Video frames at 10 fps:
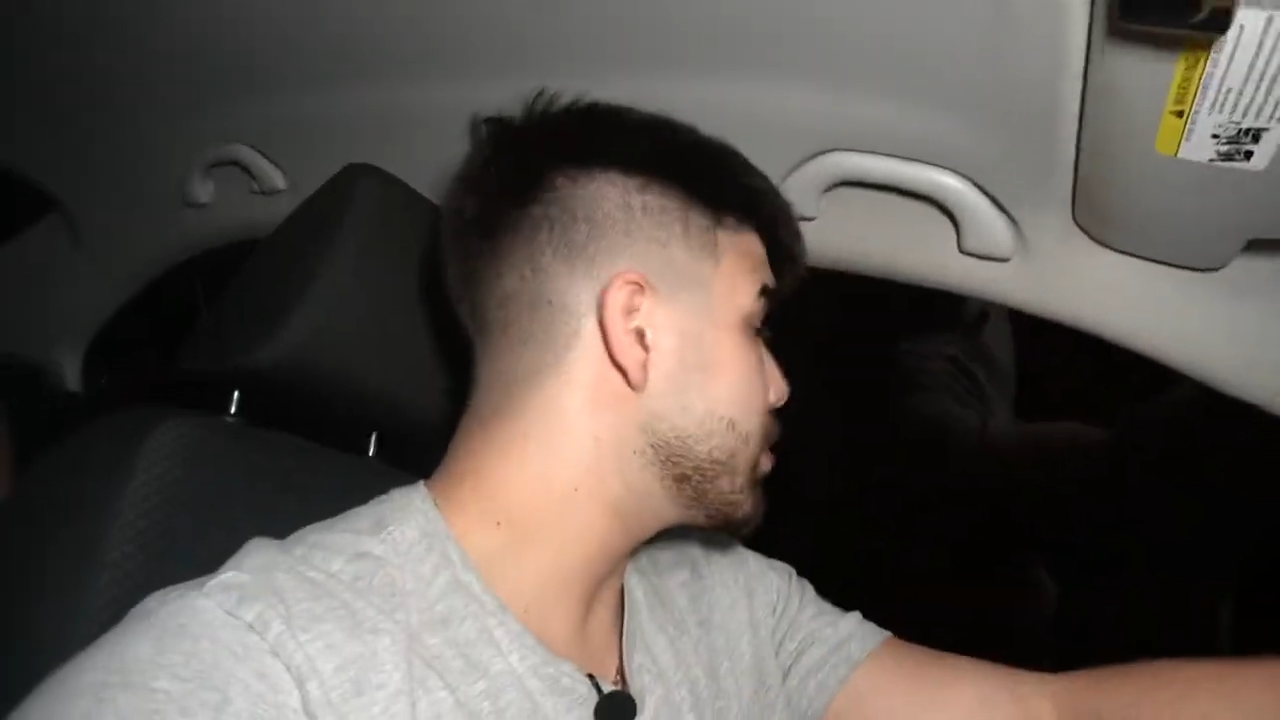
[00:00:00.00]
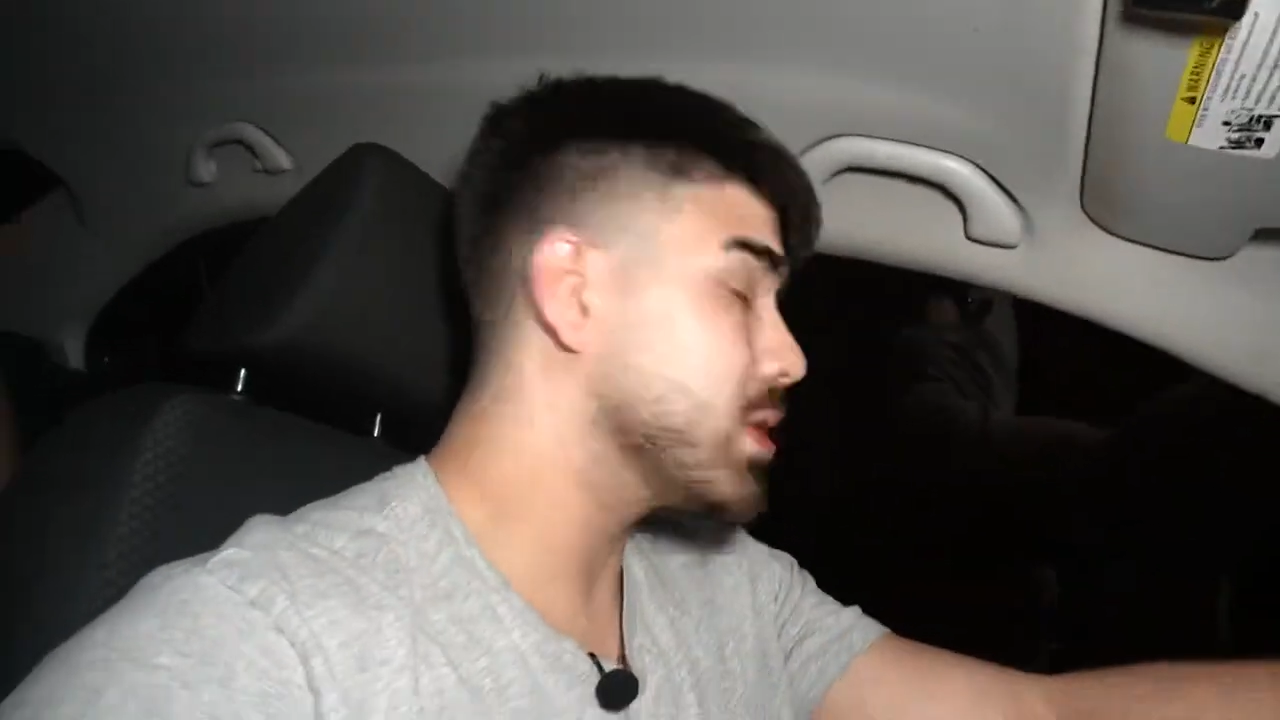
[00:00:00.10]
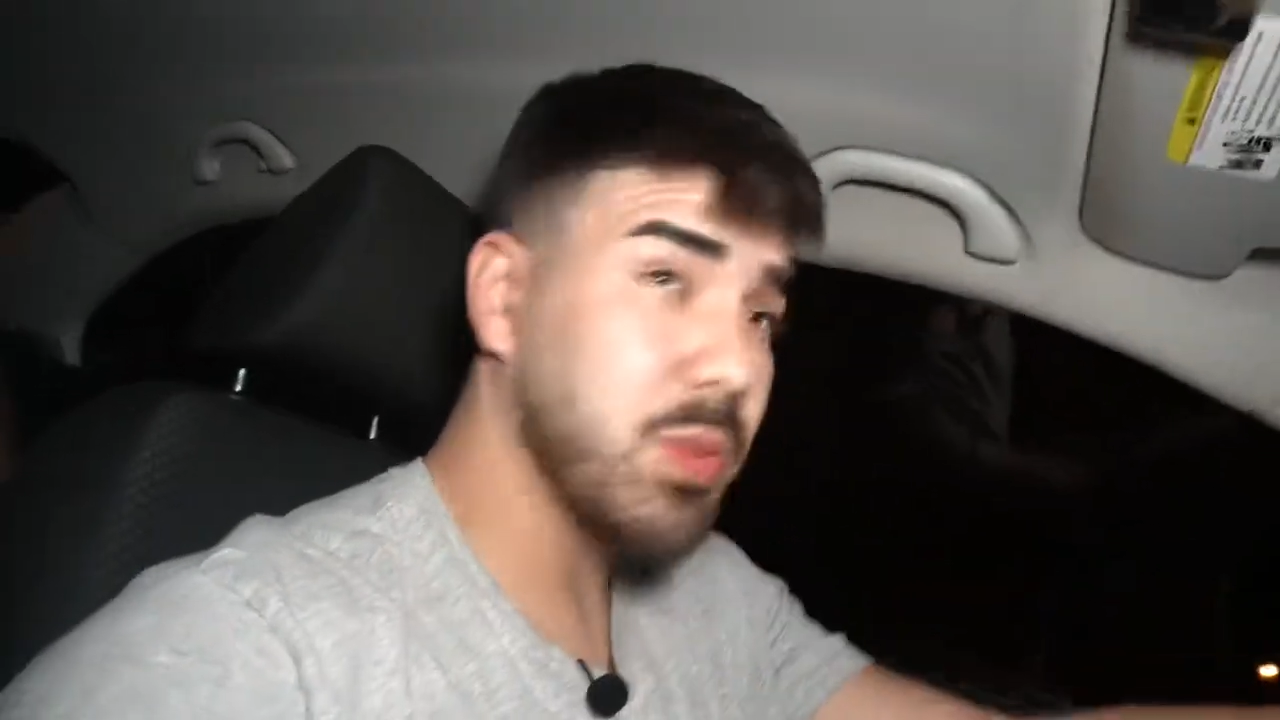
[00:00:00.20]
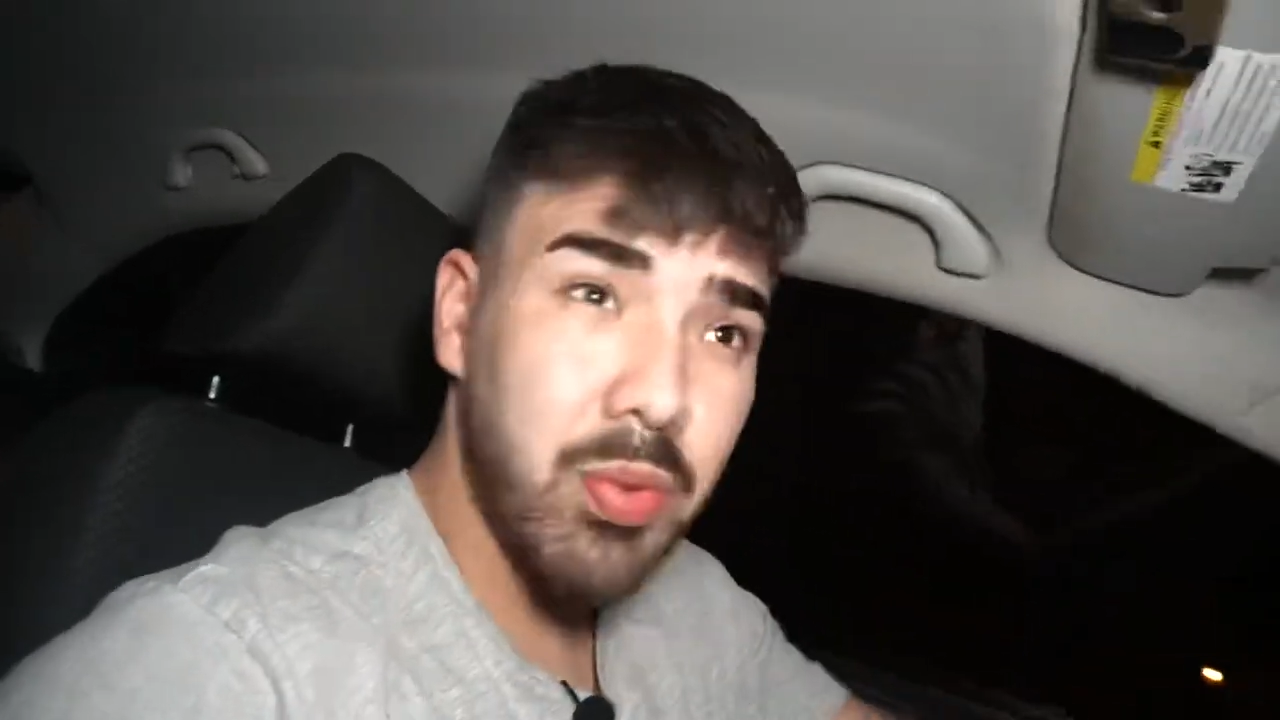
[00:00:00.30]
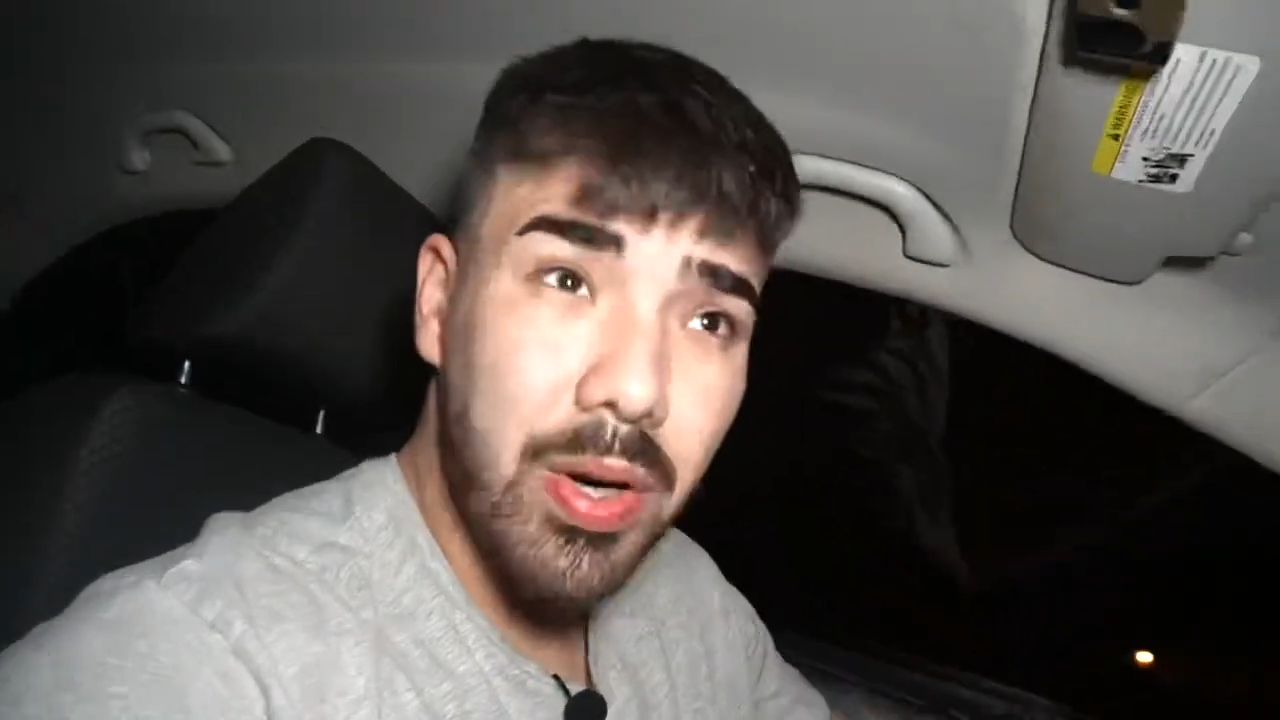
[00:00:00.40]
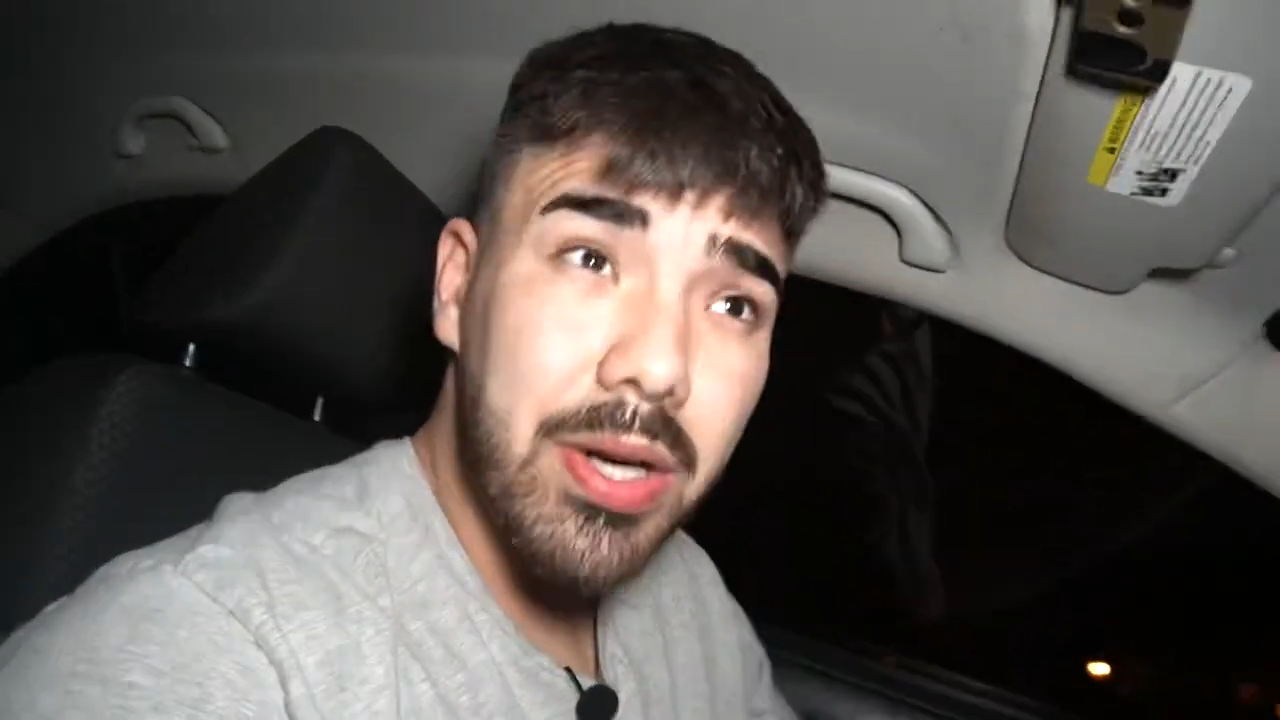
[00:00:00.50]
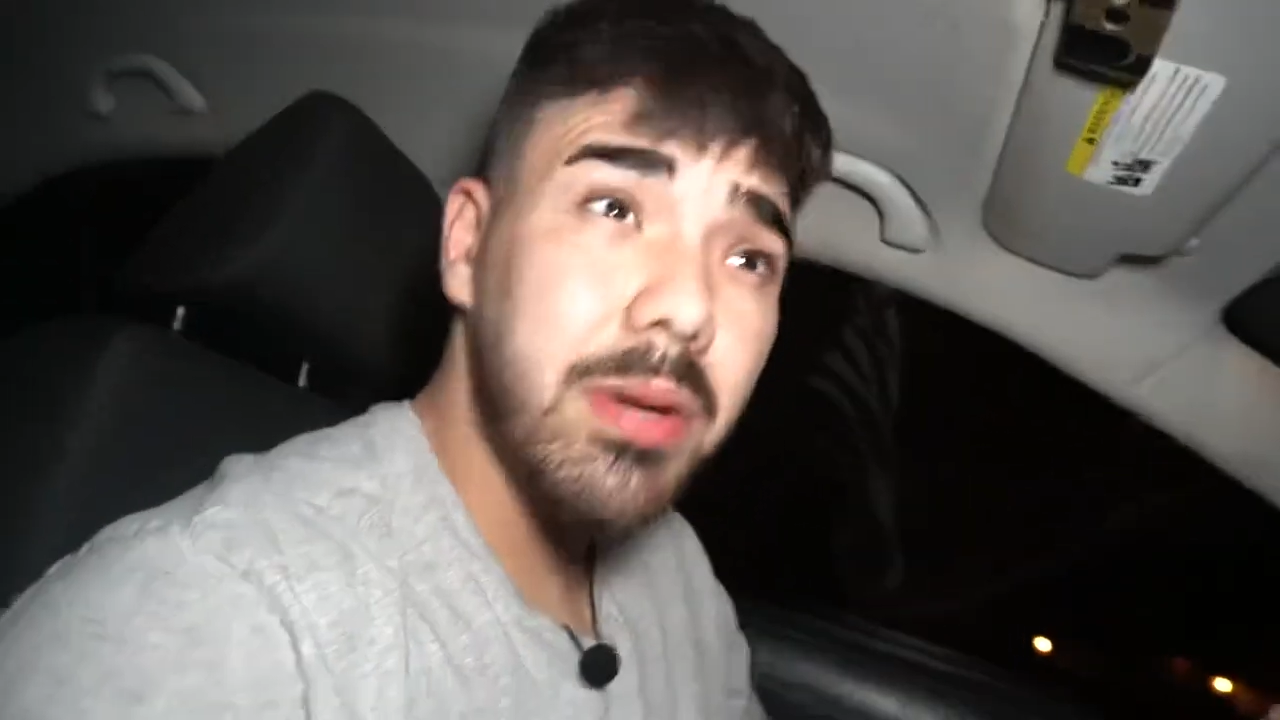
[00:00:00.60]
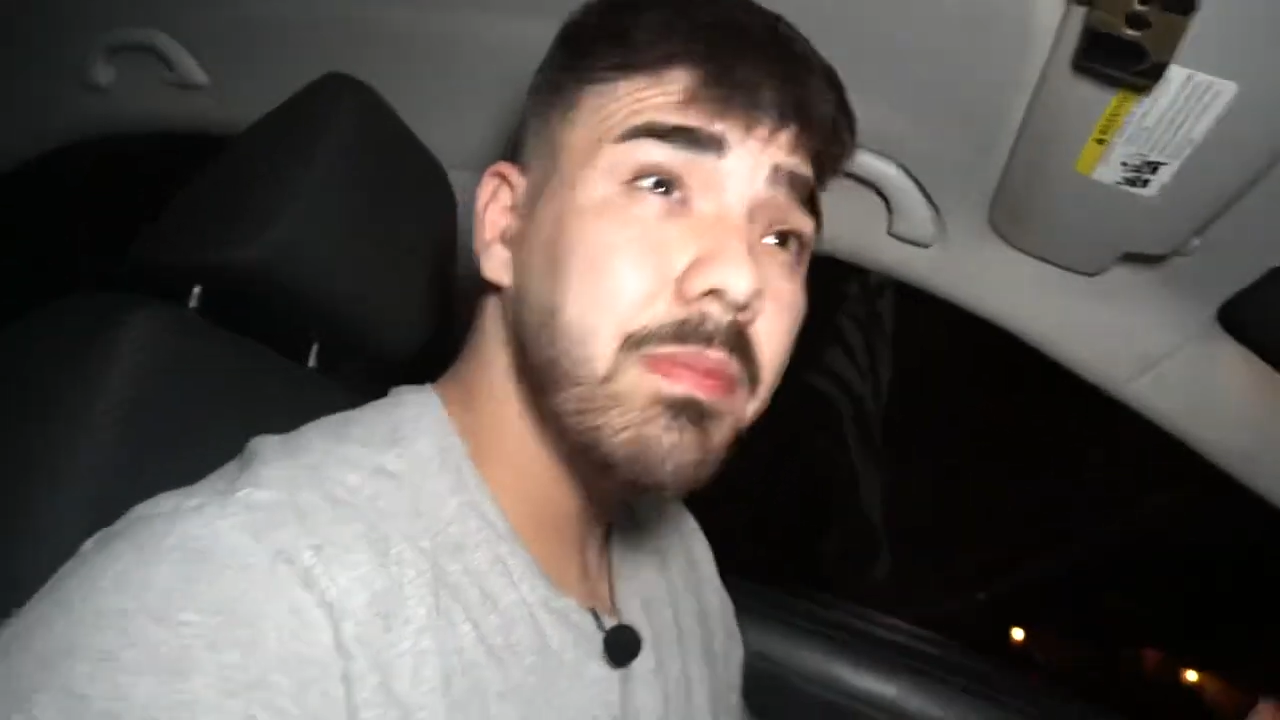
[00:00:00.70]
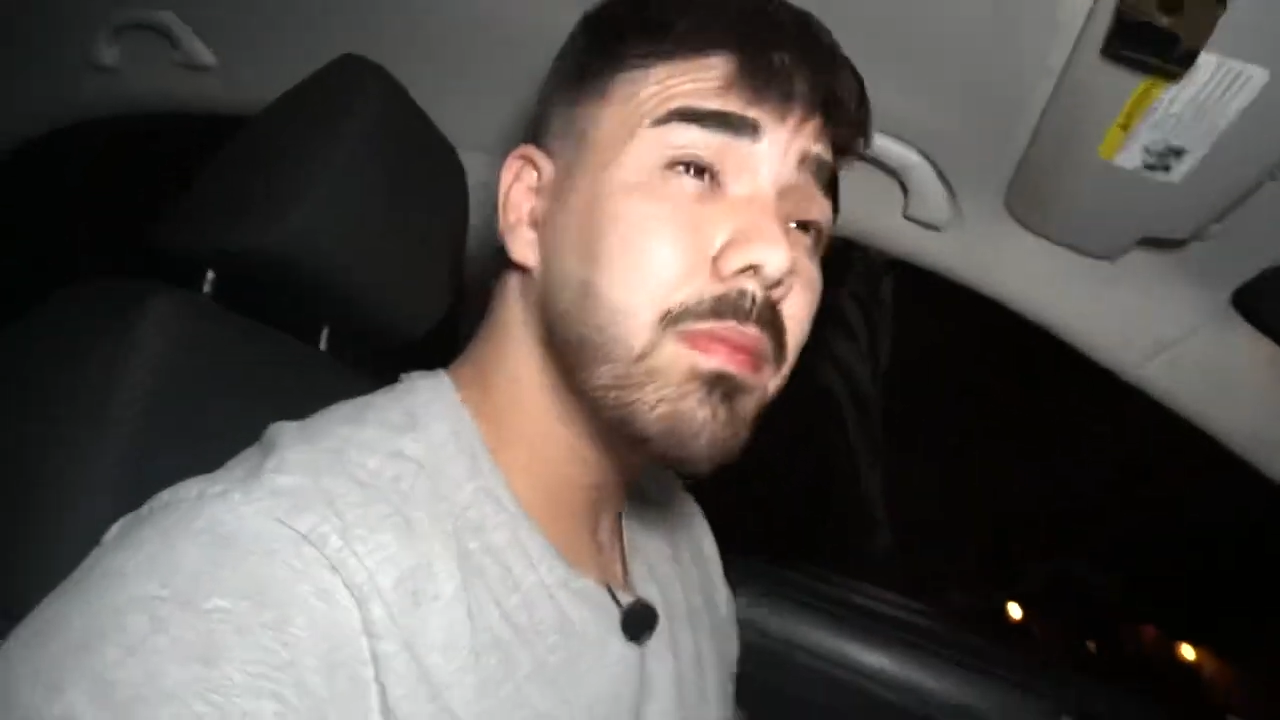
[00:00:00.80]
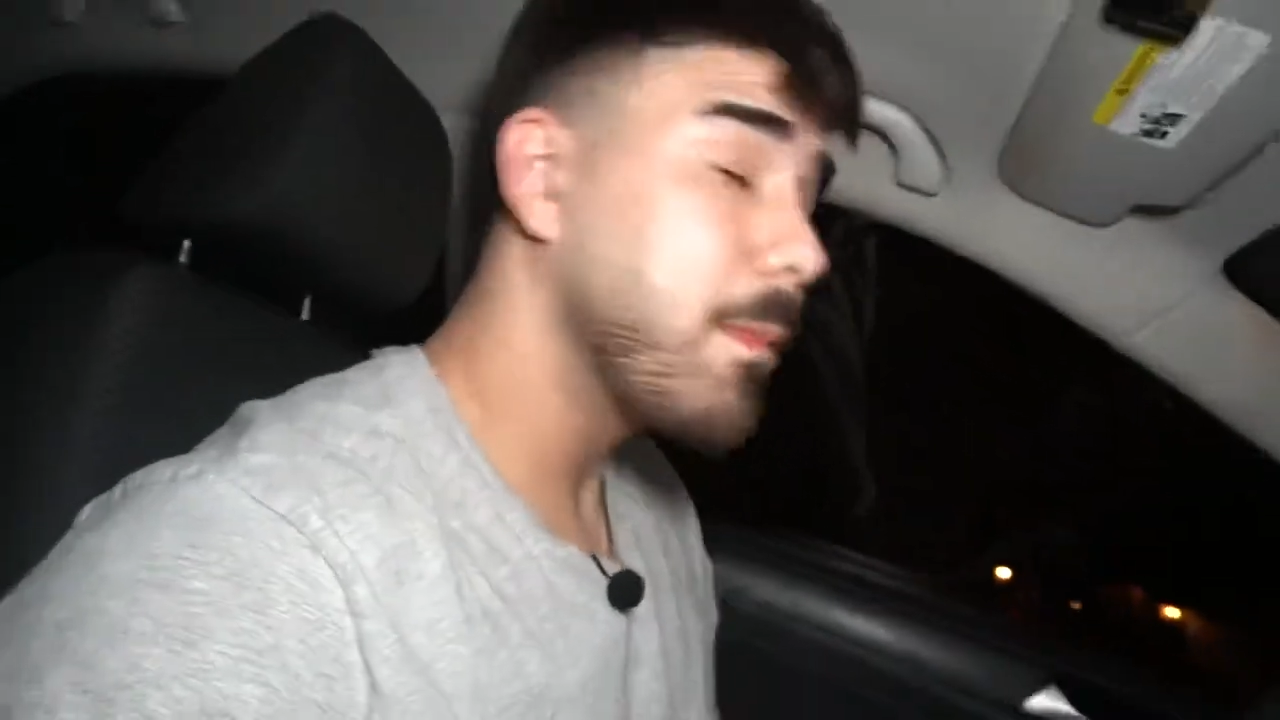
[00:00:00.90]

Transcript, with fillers: someone random.